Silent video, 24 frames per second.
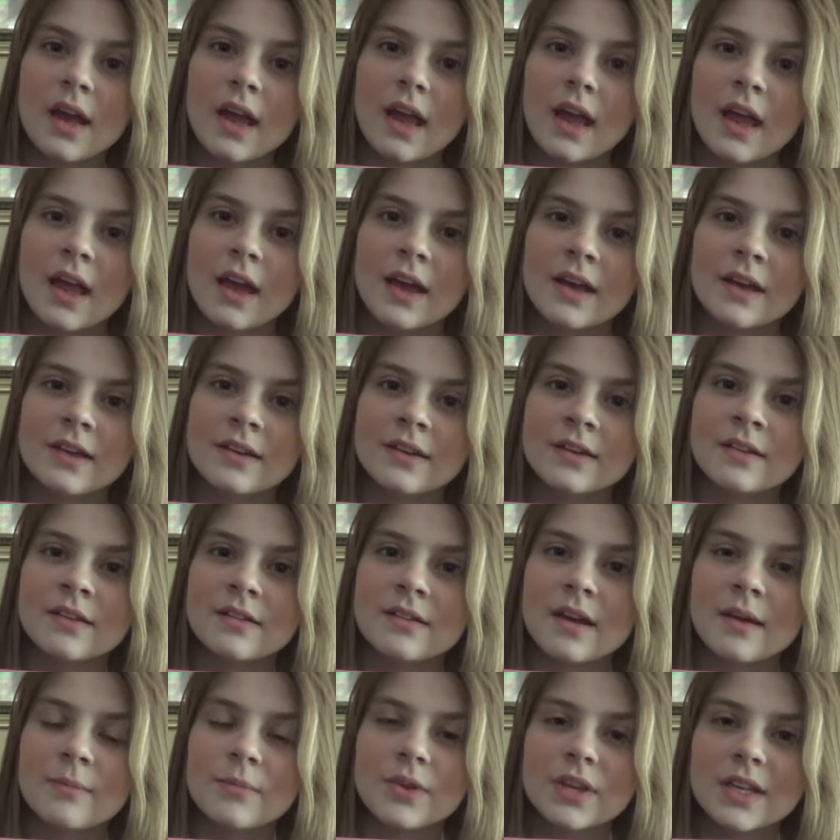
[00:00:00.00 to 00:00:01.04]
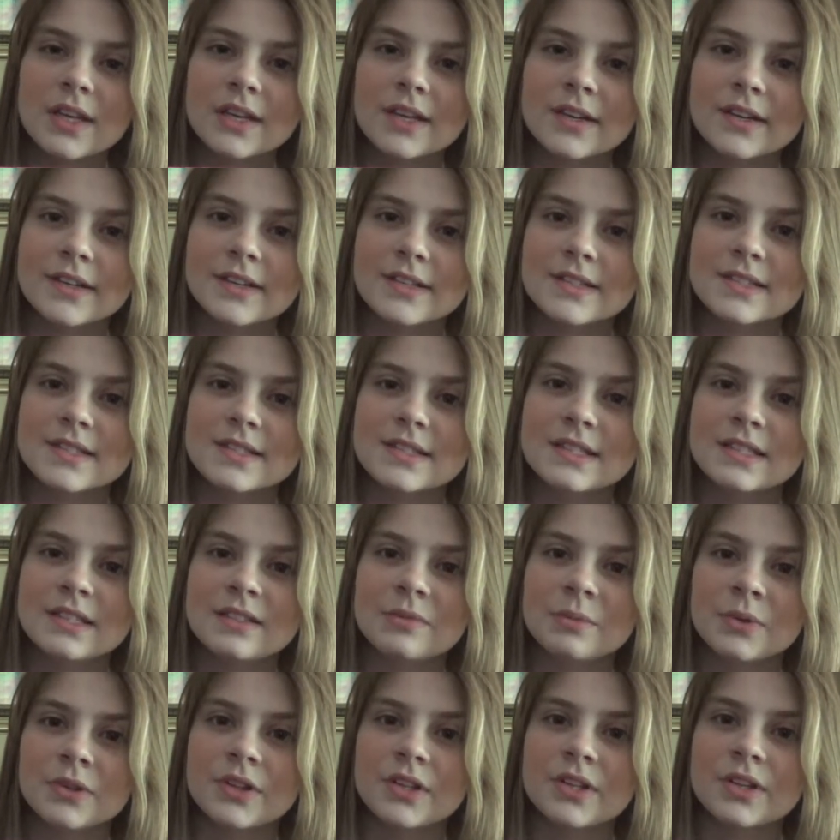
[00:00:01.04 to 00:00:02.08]
And I'm really curious to see
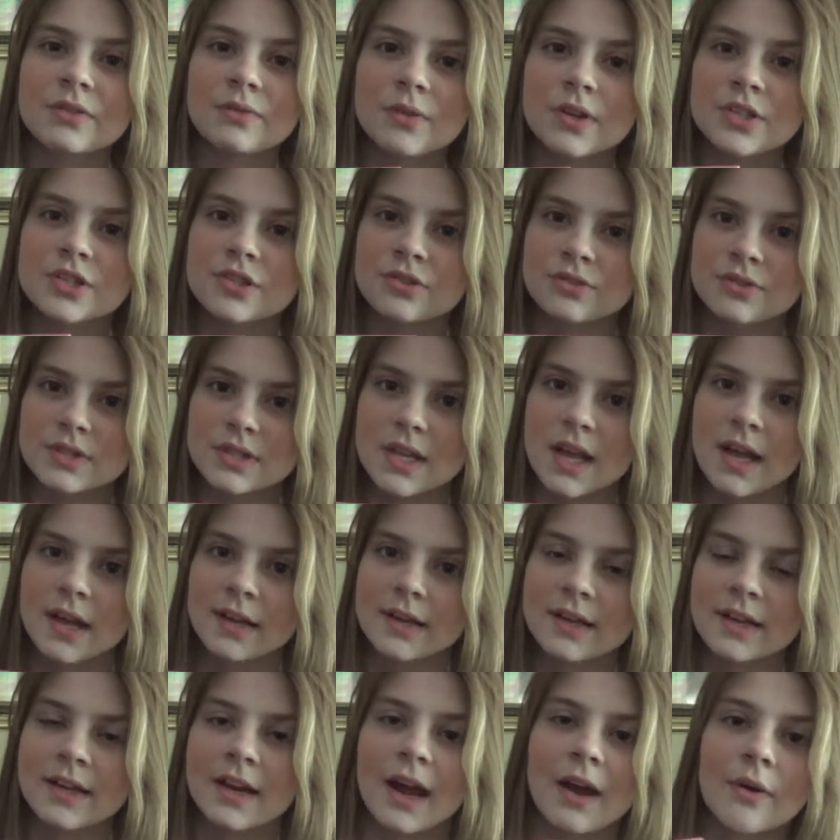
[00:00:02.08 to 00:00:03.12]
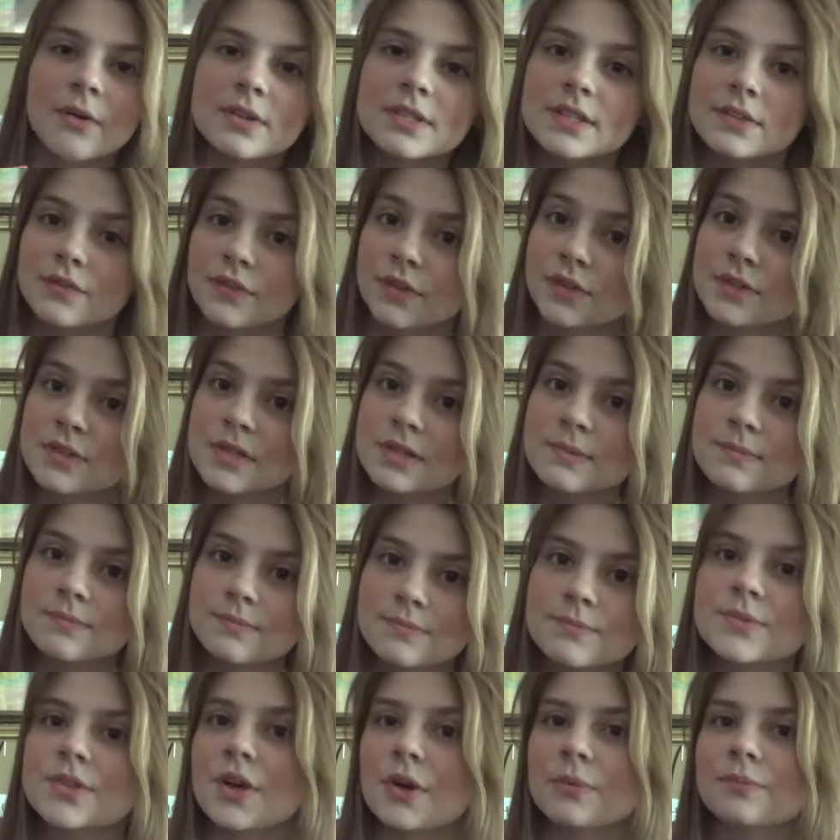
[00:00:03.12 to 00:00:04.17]
what the original's like and how it differs.
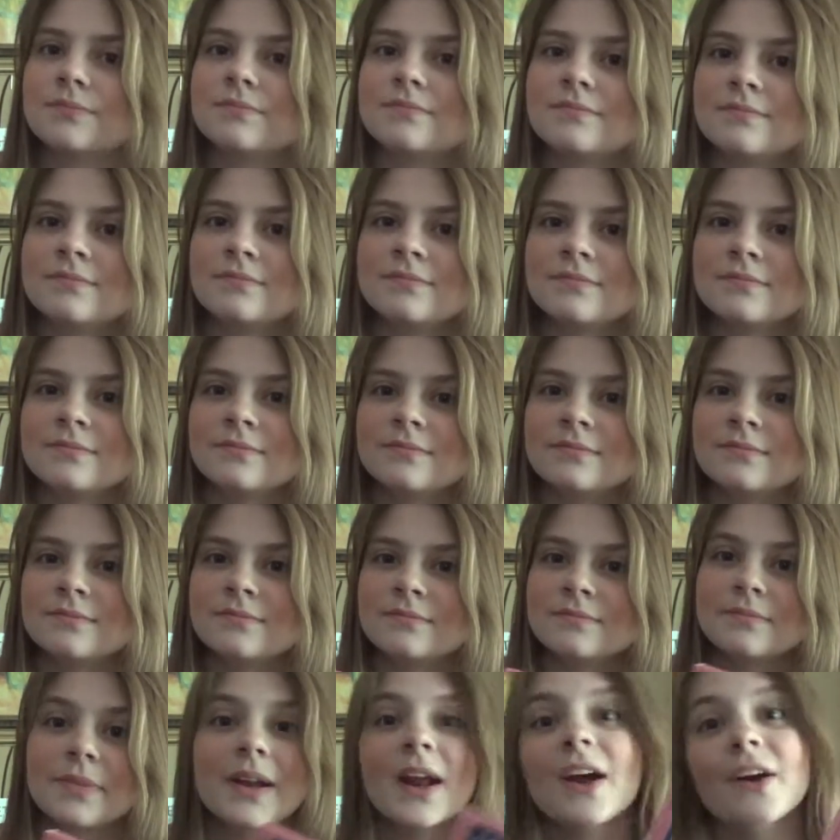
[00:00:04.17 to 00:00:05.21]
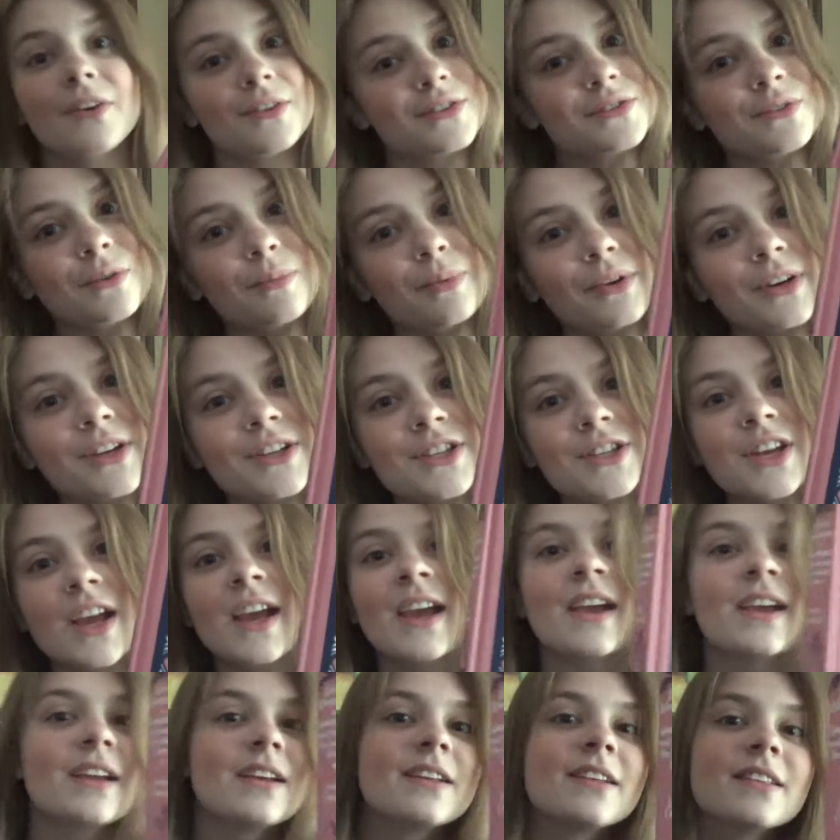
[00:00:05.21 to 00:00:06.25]
But I also
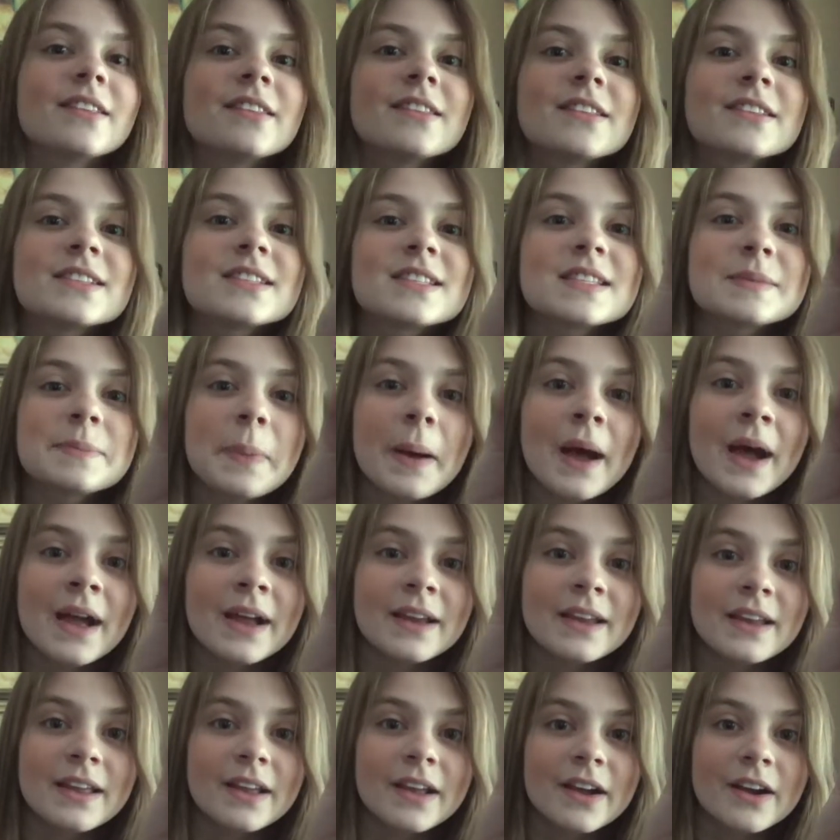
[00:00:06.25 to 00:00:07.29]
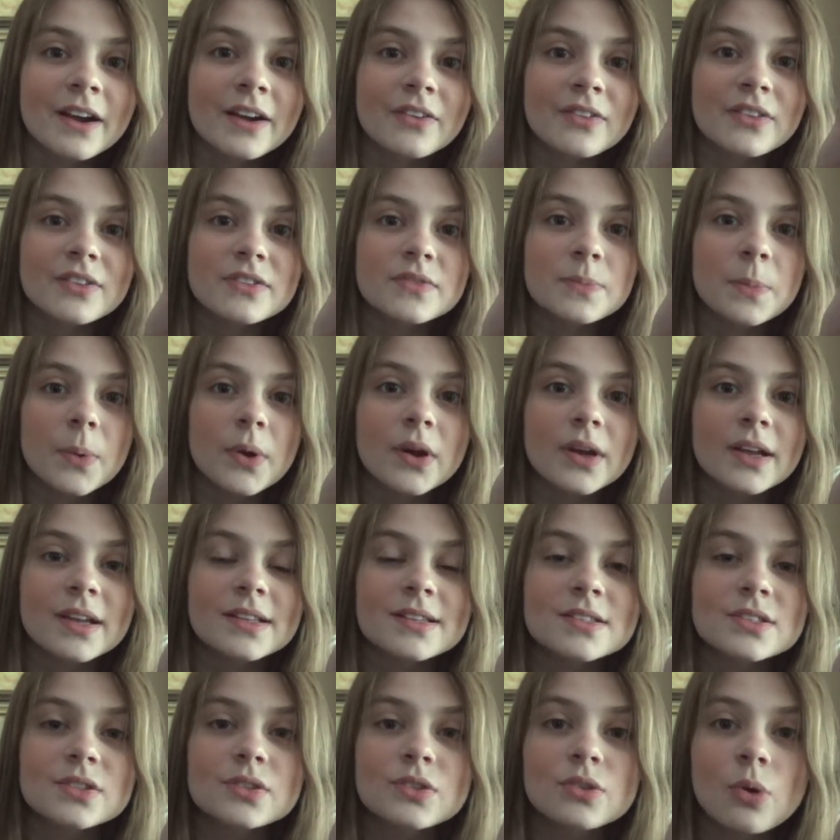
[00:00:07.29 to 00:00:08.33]
appreciate the spine here of this book.
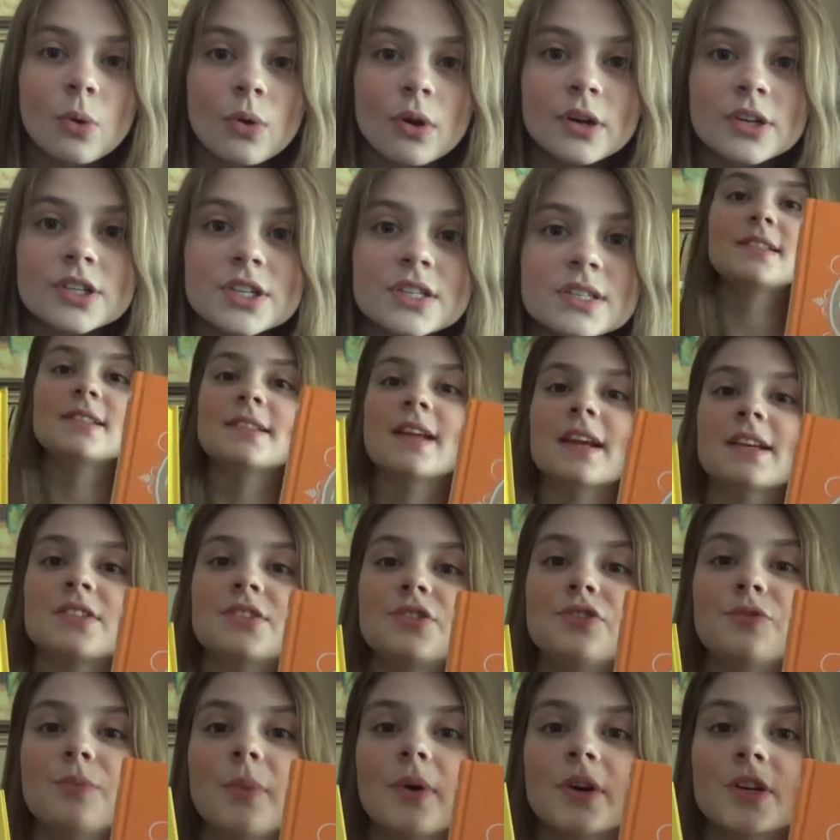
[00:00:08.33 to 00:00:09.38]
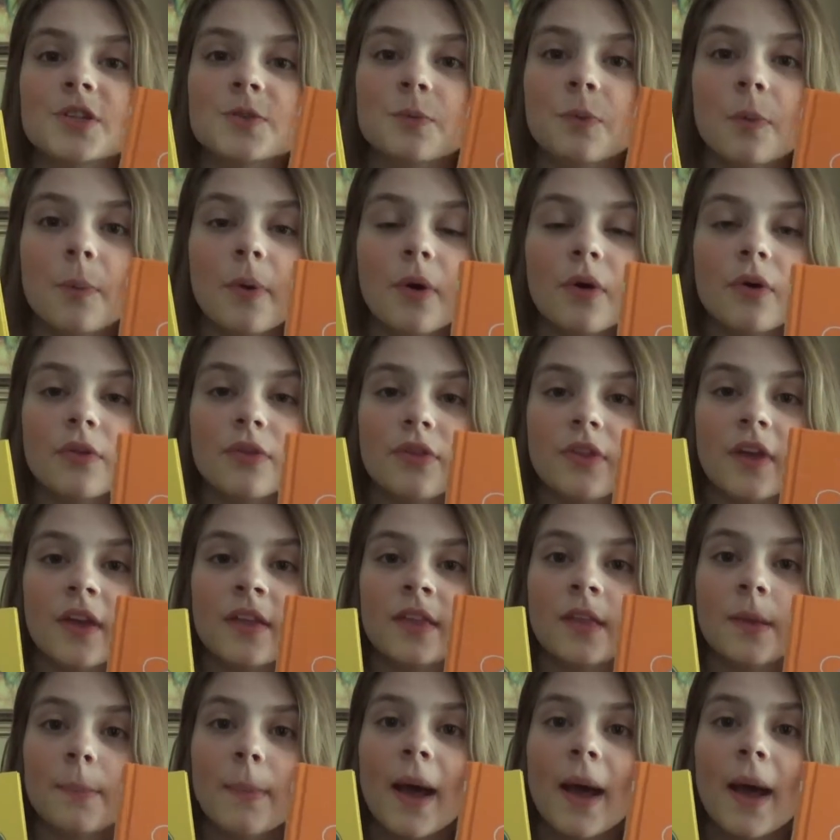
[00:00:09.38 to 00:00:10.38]
It's gorgeous. These next 2 books were both in the